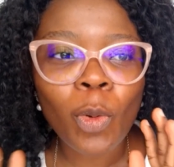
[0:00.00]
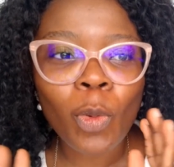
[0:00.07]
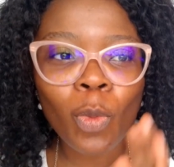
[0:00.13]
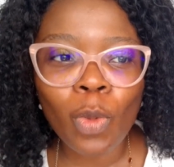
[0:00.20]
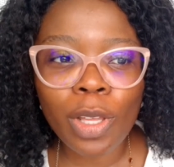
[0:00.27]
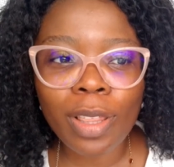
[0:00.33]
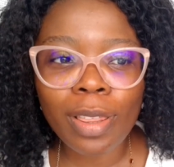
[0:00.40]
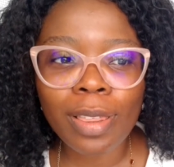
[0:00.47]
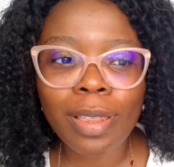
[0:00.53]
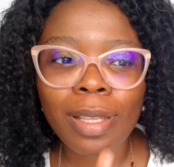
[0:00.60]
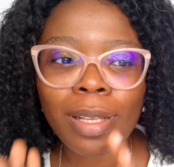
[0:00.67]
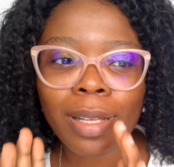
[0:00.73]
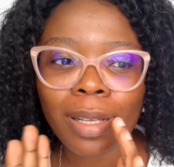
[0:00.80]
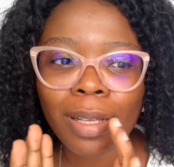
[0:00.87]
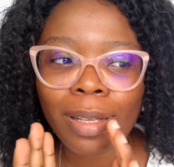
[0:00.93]
with
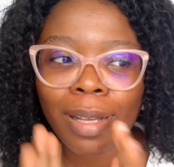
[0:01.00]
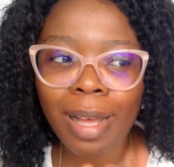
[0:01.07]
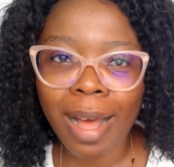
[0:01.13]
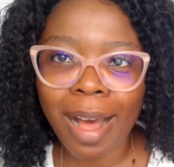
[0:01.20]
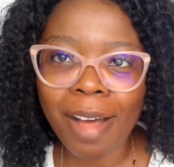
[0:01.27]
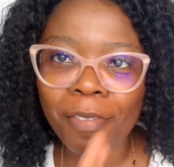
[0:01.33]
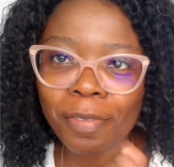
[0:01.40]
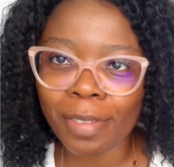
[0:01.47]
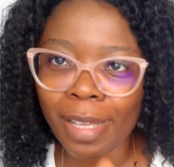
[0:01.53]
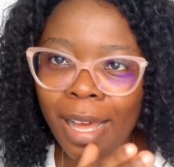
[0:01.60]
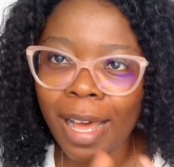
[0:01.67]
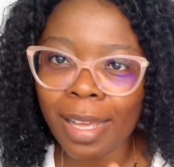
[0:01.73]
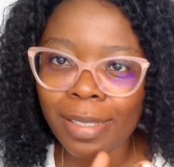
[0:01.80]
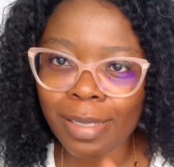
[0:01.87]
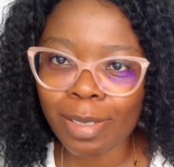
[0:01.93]
half the
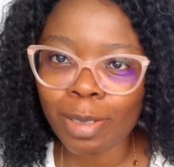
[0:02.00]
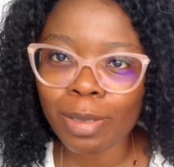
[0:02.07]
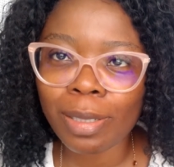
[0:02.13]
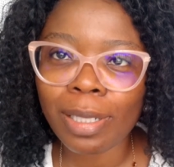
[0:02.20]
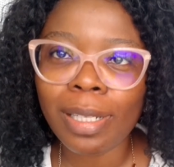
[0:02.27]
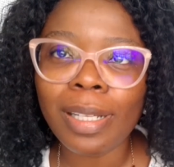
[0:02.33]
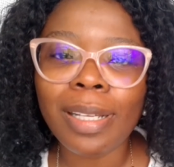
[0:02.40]
hassle,